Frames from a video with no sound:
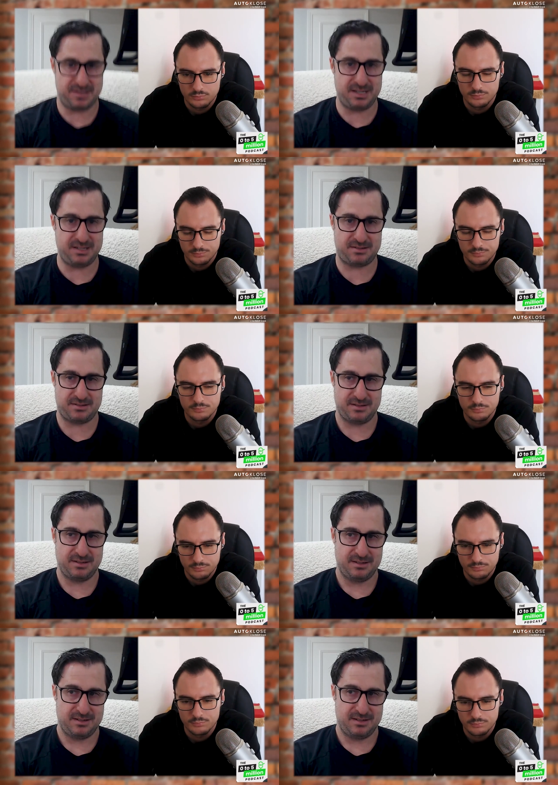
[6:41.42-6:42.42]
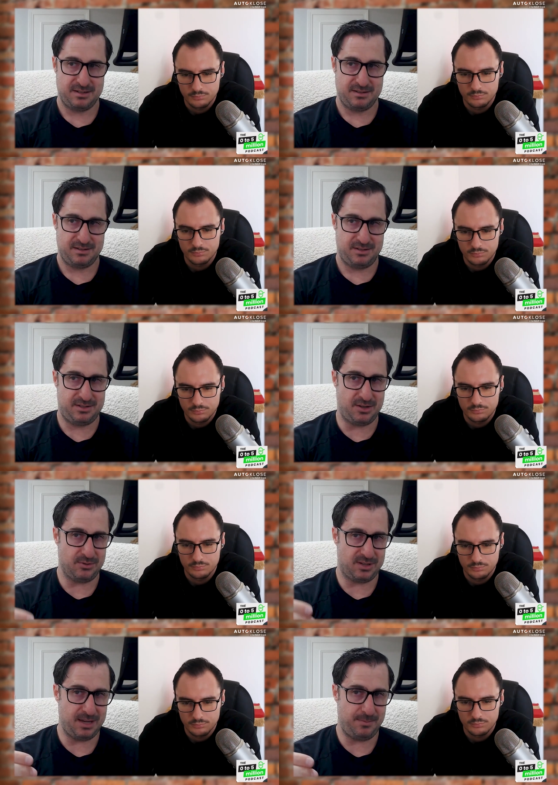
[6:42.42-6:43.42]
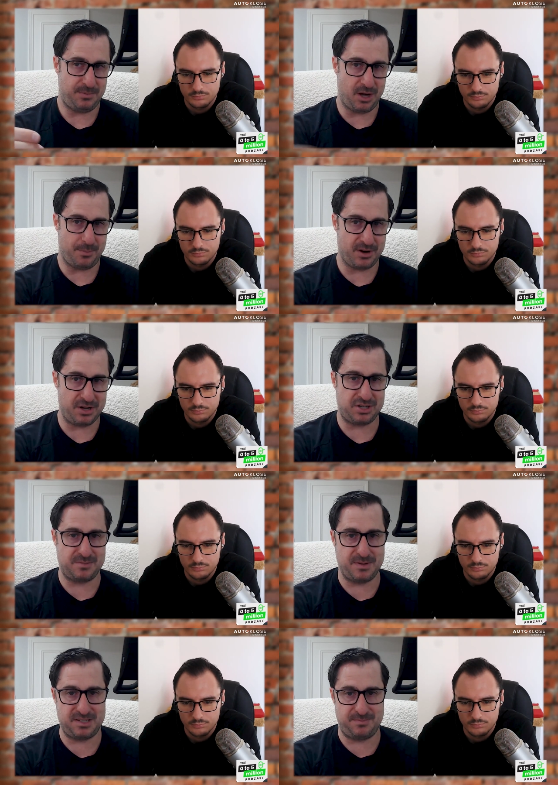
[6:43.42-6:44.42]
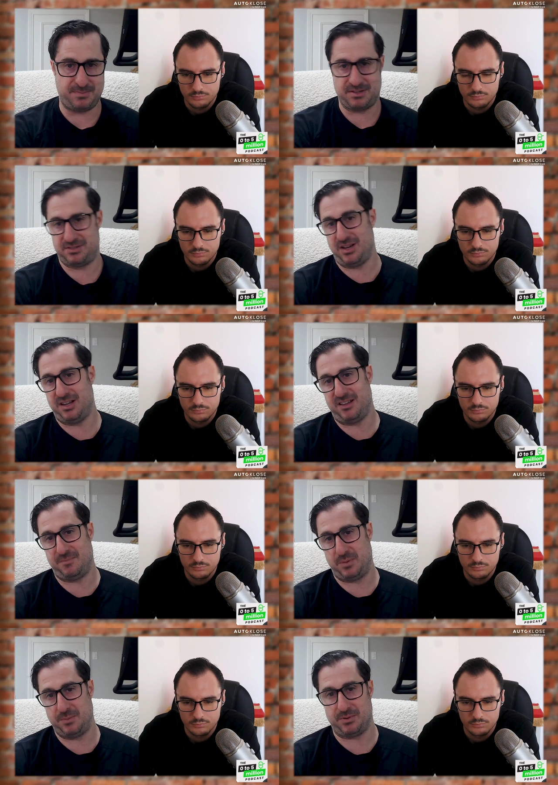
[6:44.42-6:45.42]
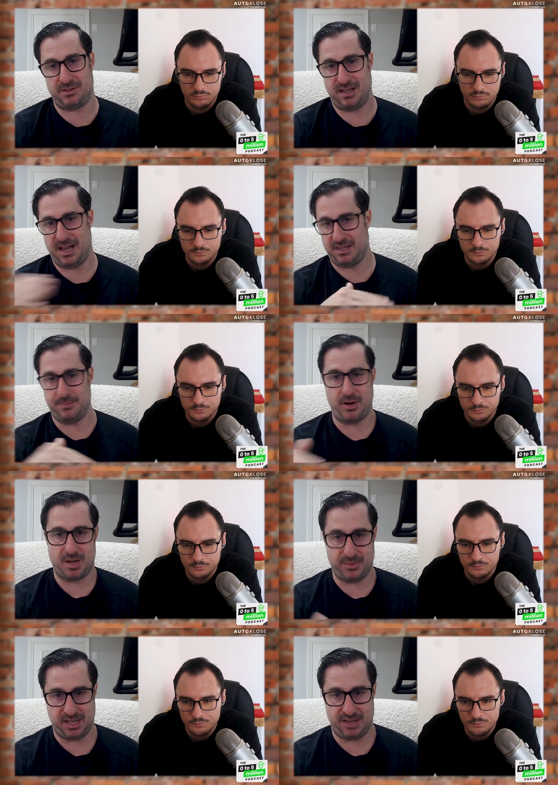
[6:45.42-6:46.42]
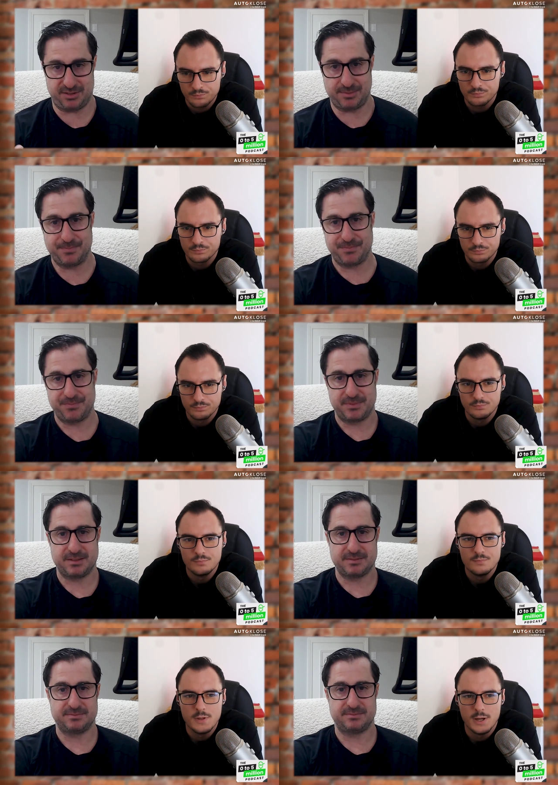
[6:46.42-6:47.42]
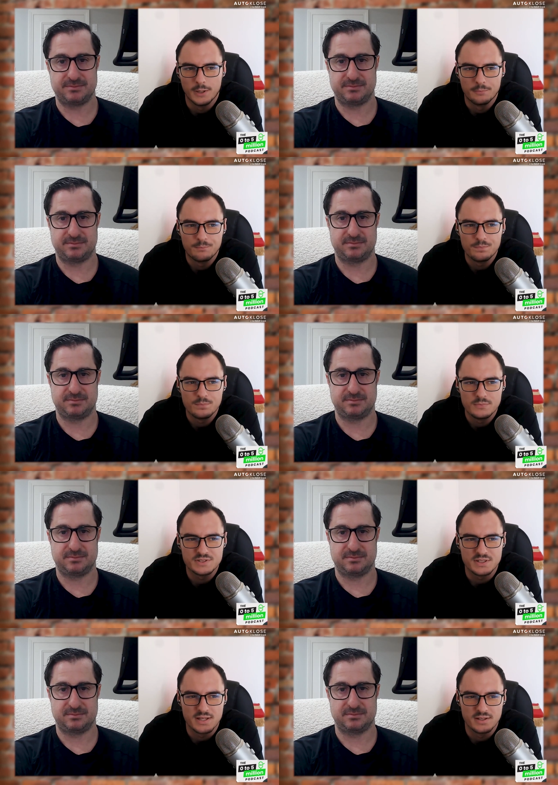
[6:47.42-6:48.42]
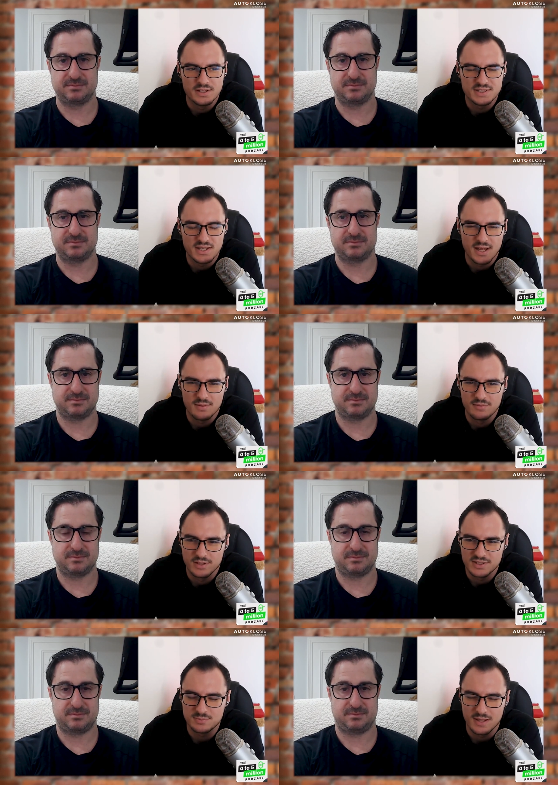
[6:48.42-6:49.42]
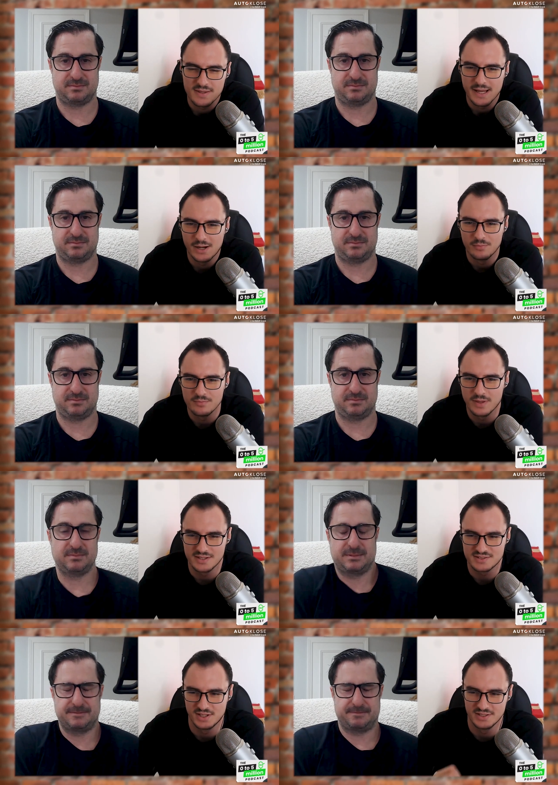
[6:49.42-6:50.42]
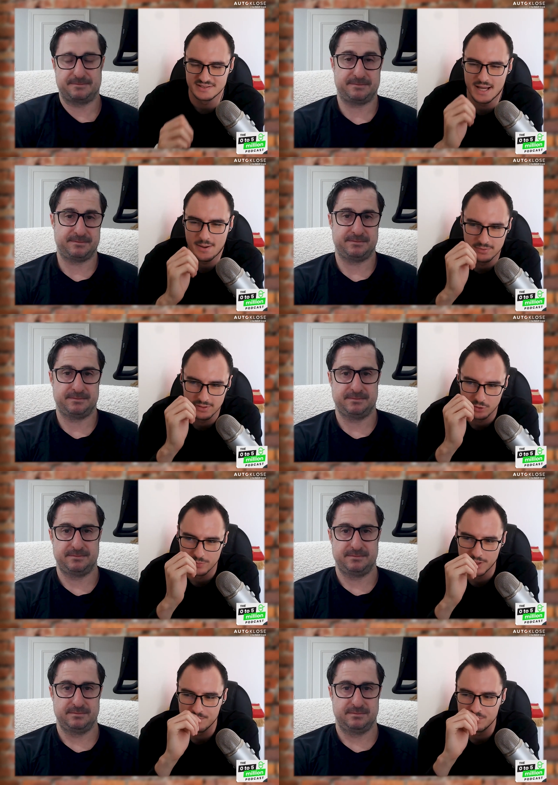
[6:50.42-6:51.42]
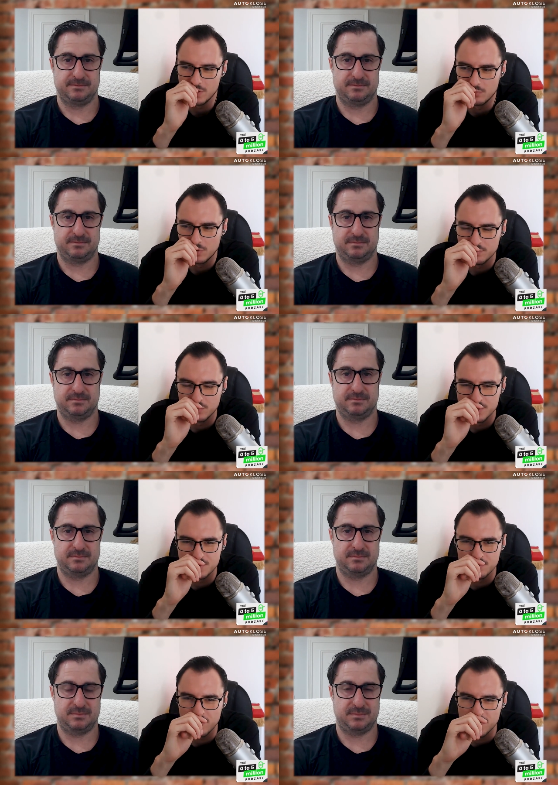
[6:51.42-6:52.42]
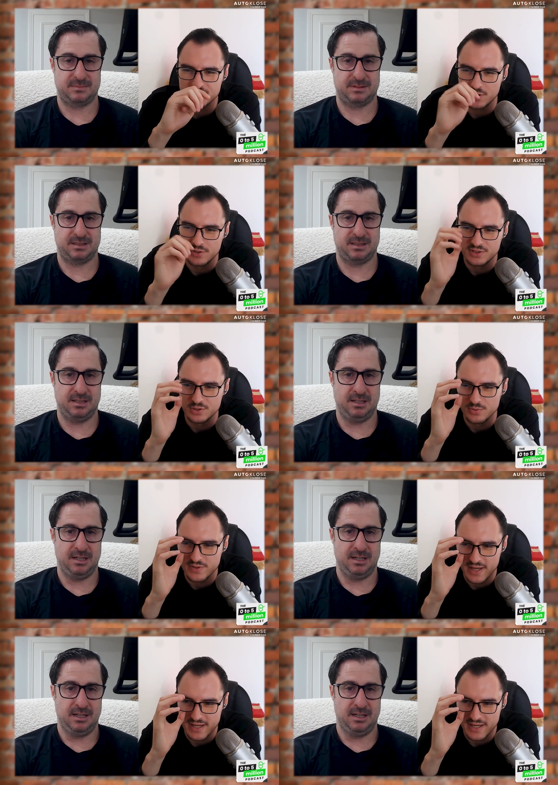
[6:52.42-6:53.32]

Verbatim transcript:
Speaker 1: SEs don't keep the operations busy because there's not enough people at the bottom of the level.
Speaker 2: Yeah, so then let's say that let's play that out. That starts to happen a little bit. What, what's your first go to with the